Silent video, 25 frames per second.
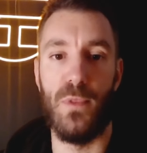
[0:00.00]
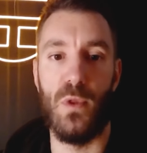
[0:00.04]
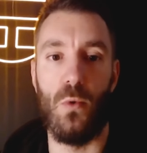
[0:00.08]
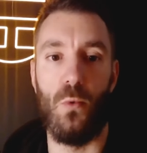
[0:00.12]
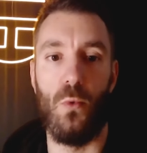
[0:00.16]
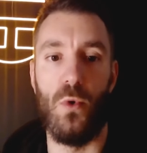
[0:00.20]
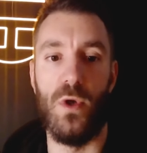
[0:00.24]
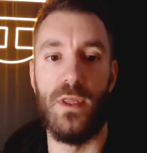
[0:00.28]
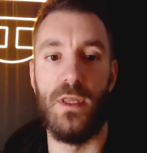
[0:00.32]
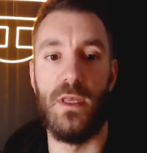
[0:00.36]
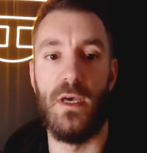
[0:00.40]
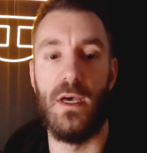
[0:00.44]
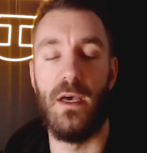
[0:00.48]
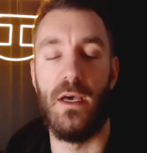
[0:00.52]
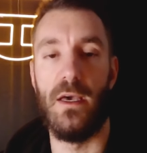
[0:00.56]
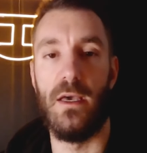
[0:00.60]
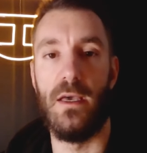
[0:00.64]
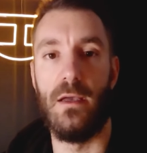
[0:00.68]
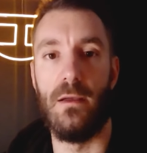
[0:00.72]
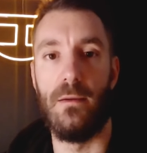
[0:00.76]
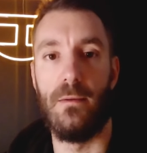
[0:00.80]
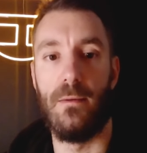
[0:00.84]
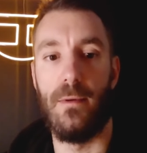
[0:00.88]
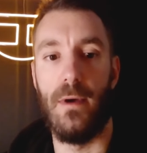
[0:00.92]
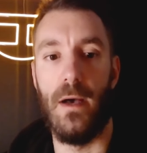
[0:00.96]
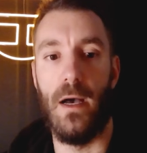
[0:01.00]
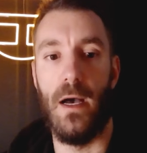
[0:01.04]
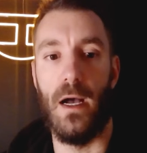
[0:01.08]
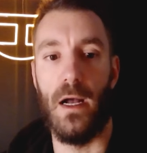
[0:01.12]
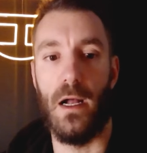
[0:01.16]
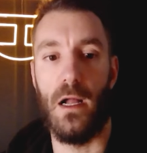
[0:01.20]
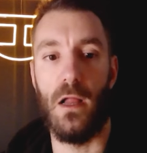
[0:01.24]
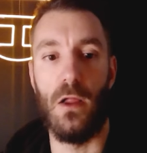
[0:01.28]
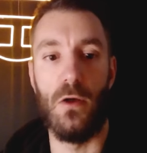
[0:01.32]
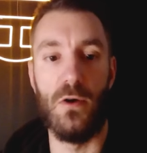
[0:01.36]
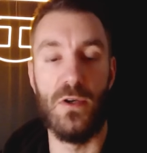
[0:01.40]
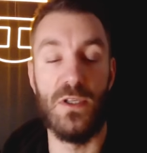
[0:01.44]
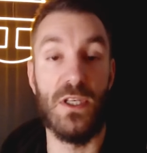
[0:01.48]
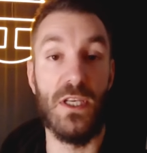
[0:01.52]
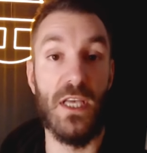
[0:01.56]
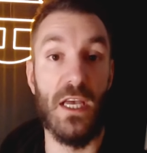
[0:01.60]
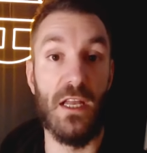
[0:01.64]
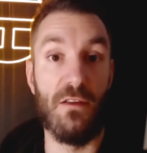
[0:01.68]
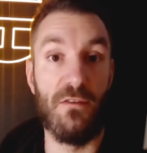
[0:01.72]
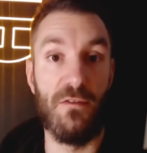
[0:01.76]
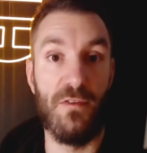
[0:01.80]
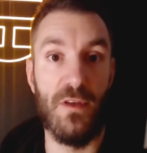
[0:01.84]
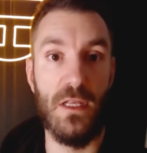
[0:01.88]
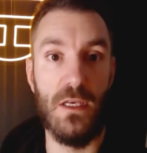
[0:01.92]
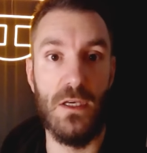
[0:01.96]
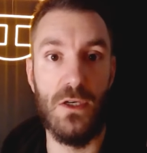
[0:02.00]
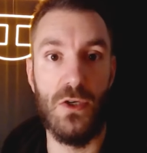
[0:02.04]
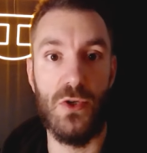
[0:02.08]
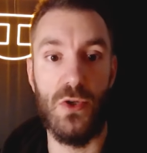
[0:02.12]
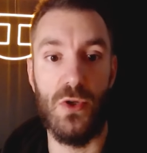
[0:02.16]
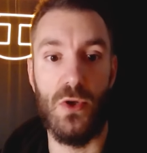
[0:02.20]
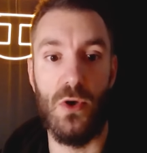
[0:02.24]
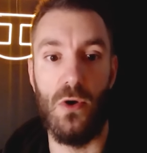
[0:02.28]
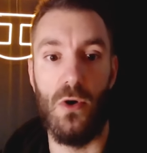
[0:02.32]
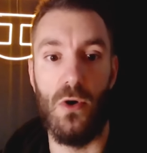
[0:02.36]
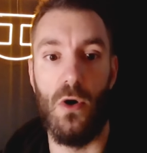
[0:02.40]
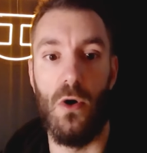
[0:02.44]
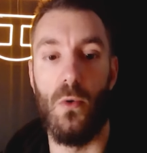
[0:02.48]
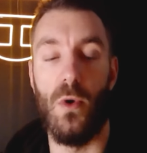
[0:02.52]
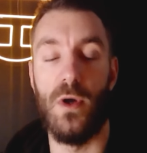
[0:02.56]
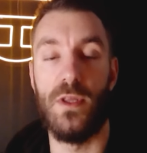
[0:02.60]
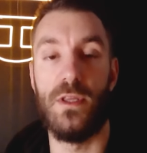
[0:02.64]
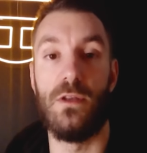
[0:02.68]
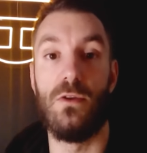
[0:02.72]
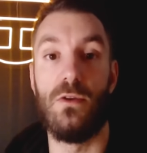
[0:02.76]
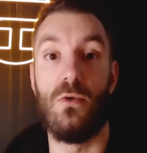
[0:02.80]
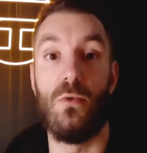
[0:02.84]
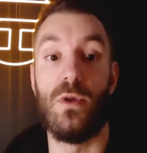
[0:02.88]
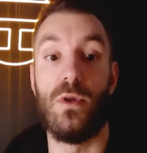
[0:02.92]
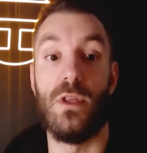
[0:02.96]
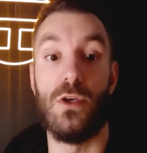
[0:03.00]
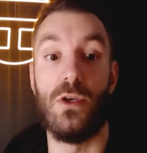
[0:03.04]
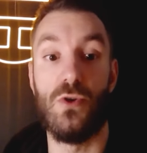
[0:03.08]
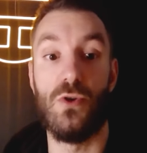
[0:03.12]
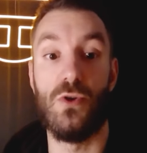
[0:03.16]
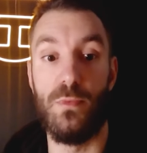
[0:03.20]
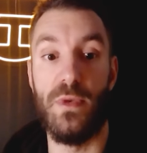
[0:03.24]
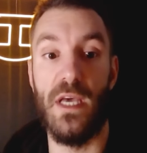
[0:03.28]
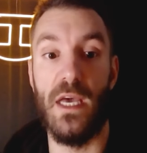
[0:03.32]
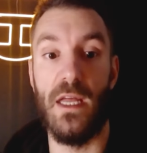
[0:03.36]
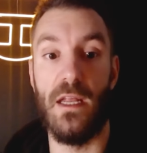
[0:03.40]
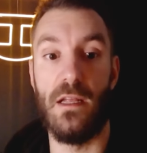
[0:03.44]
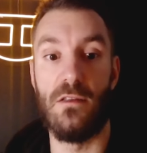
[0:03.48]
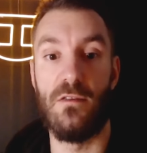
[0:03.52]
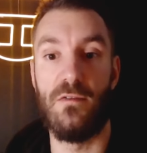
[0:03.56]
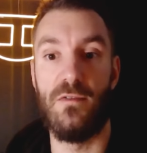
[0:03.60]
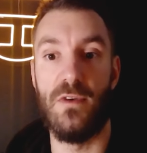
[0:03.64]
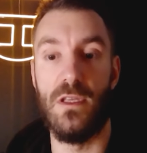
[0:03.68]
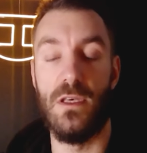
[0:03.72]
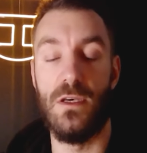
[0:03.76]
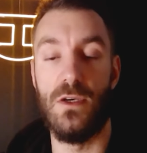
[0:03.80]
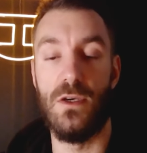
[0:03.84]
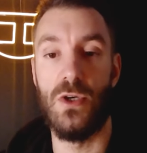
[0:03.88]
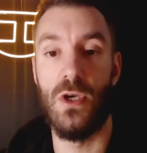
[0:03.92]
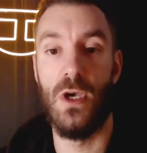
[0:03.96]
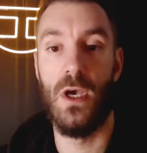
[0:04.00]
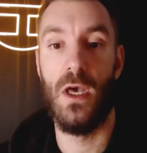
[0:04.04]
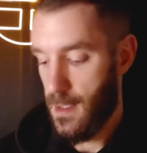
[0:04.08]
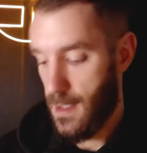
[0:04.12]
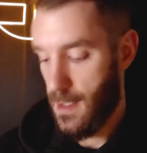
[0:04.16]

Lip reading: when they are close to getting finished, or what they do when they should be getting the finish.